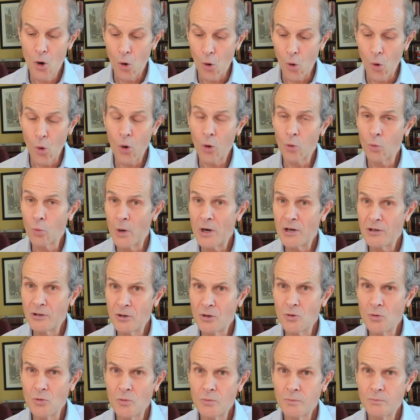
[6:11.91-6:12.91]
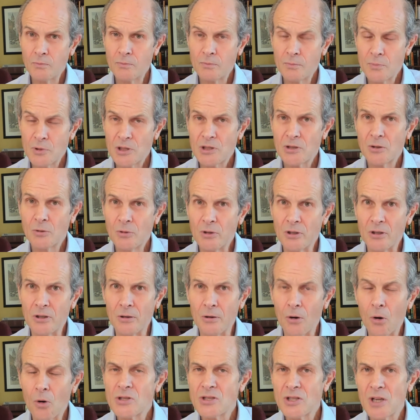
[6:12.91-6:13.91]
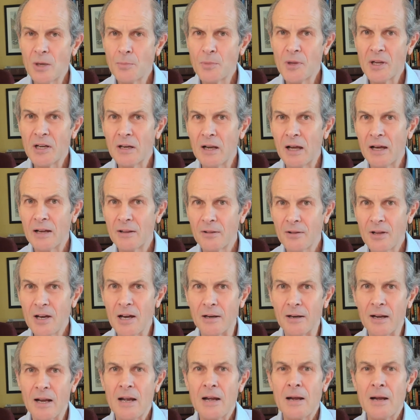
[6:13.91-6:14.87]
or renew sooner, or something like that.